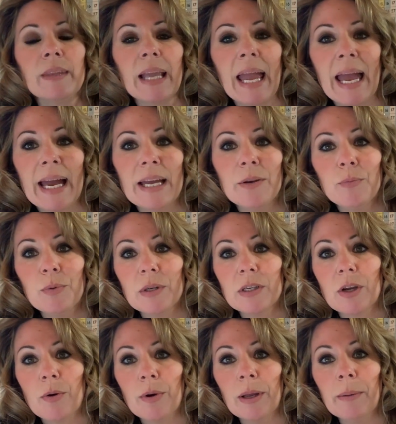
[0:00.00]
And we're
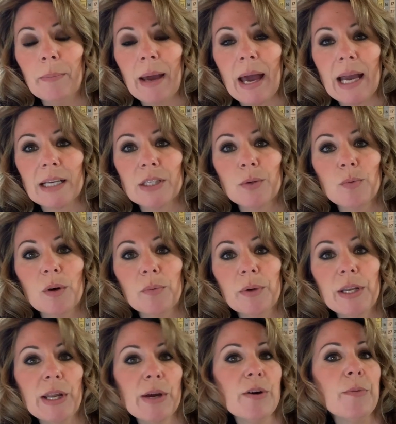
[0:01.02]
going back to what we
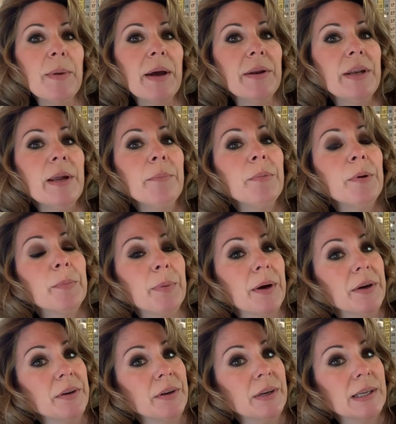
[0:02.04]
know about number
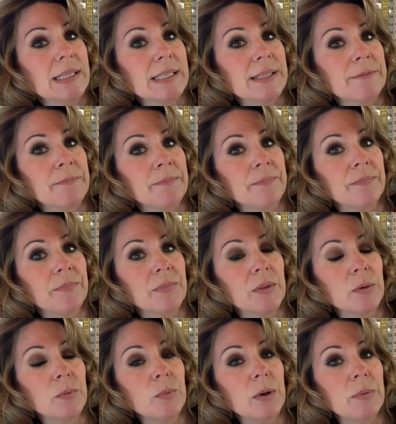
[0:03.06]
partners.
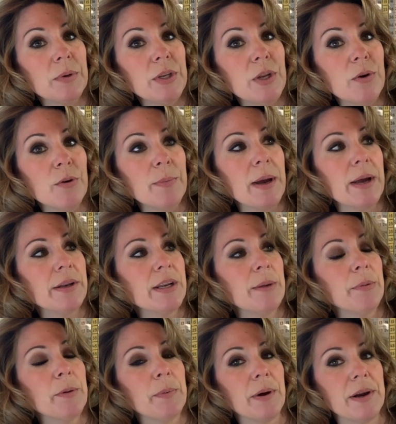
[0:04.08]
What we know about
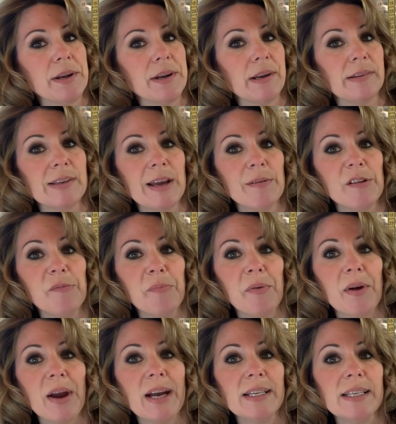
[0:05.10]
number partners. Now, we've
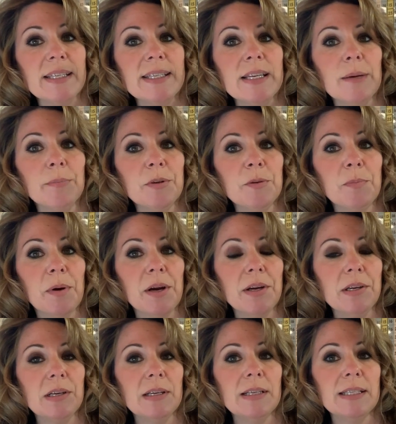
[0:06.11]
practiced number
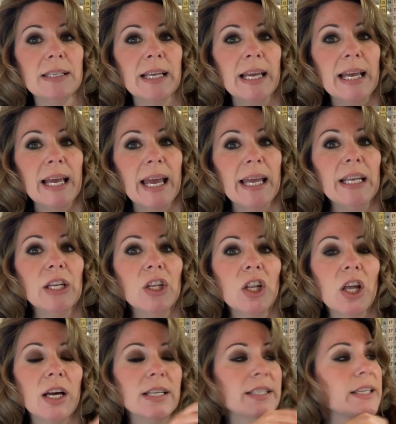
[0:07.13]
partners in
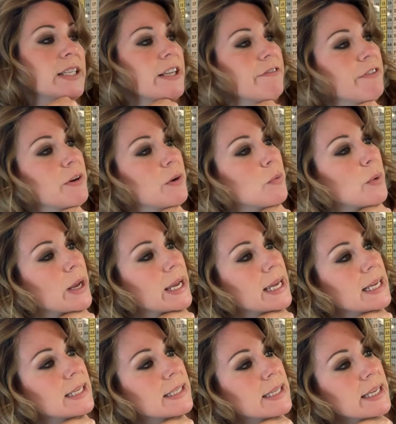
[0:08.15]
lots of different
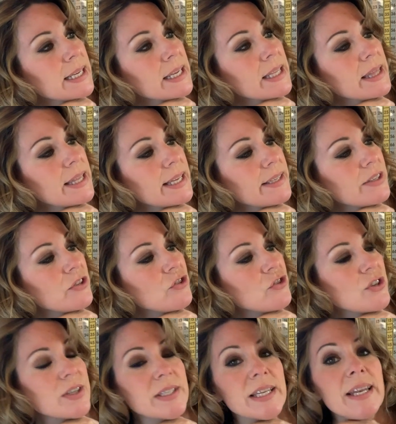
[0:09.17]
ways. This is
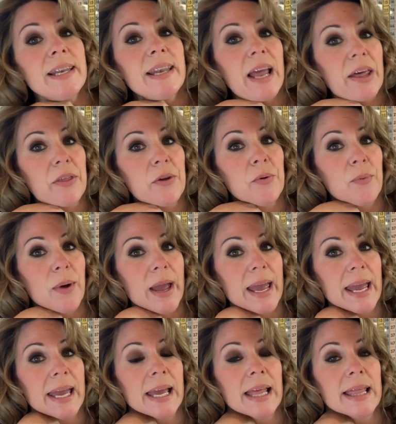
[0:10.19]
just another
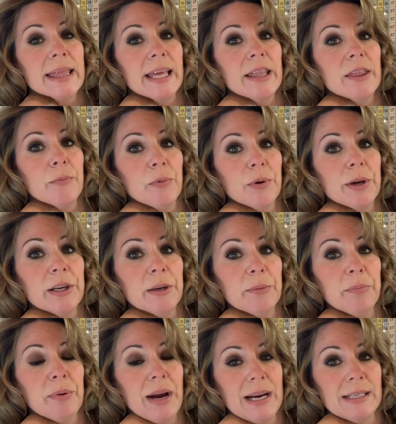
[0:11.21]
way that we're to
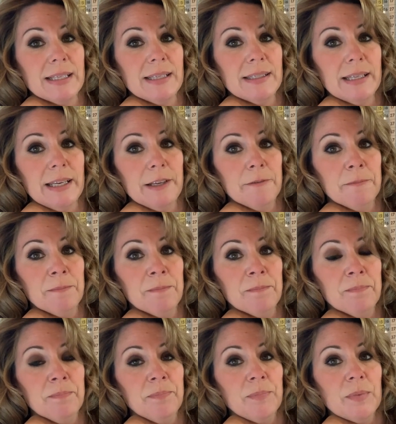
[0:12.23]
practice it.
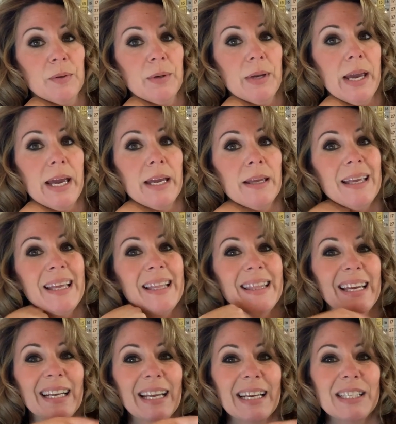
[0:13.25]
Okay?
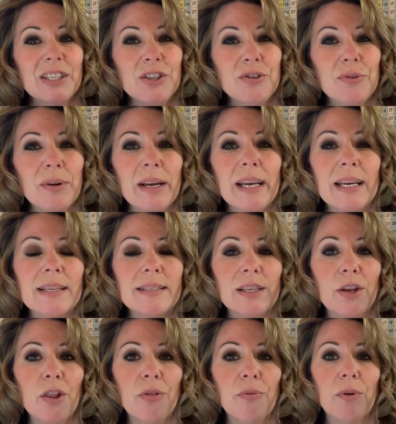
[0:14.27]
They like to trick us
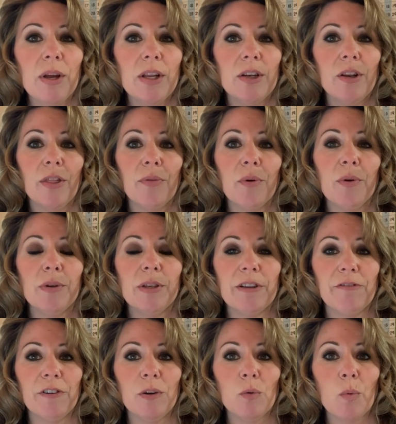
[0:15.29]
and throw
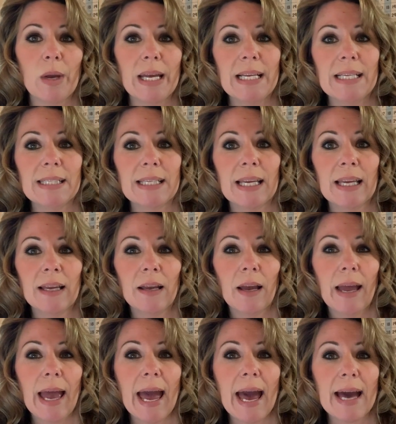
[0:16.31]
different ways
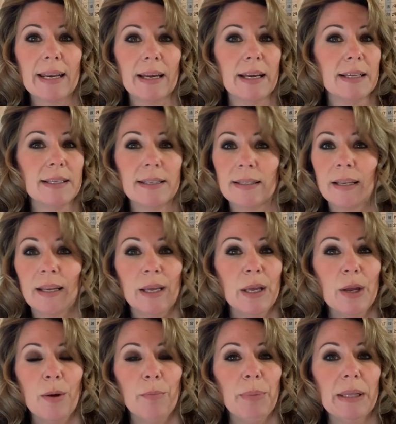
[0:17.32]
at us,
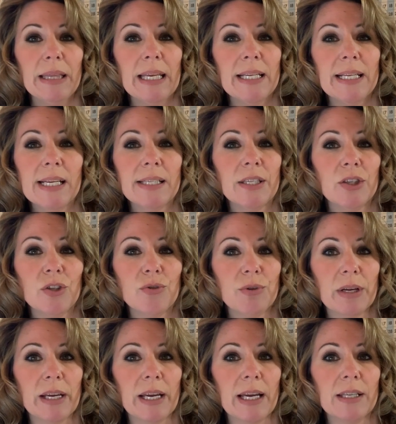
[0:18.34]
but that doesn't
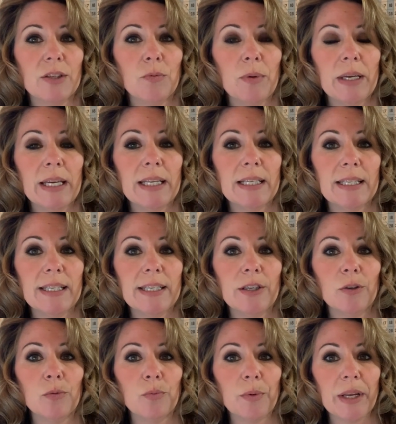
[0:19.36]
trick us. We can
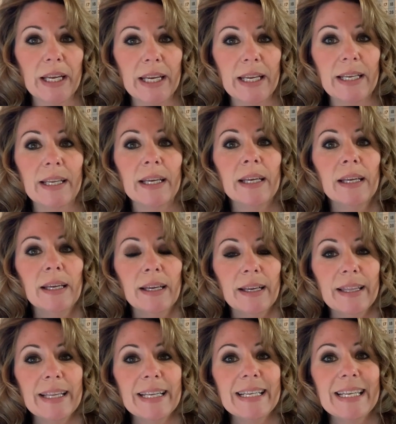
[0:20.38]
still read
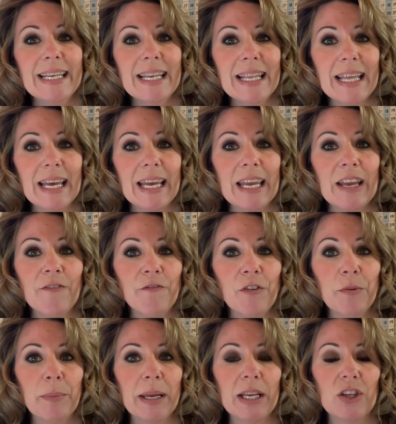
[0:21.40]
the
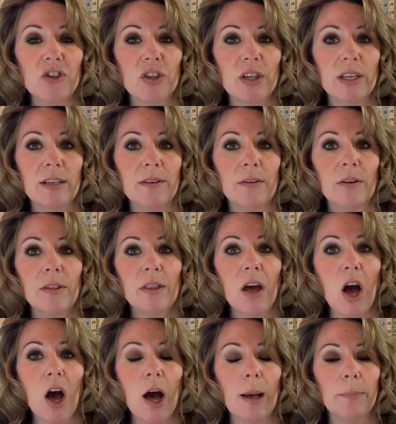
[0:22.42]
information, the
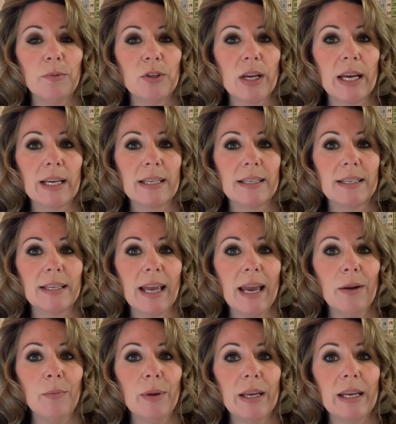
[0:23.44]
objects,
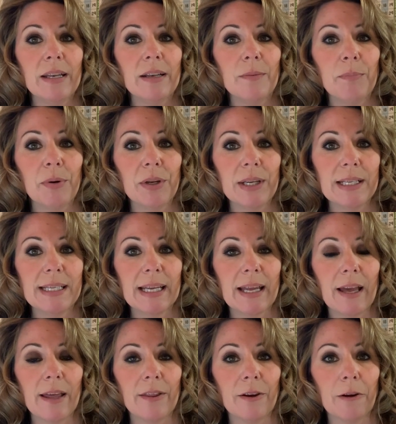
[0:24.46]
and we can put it
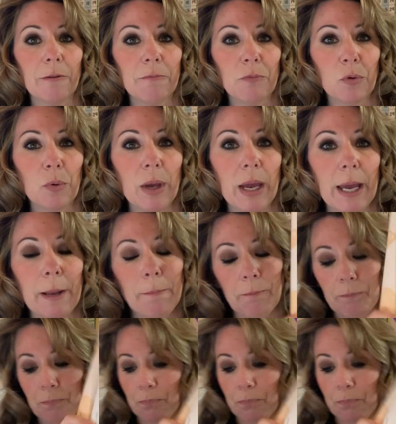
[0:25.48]
together. Okay?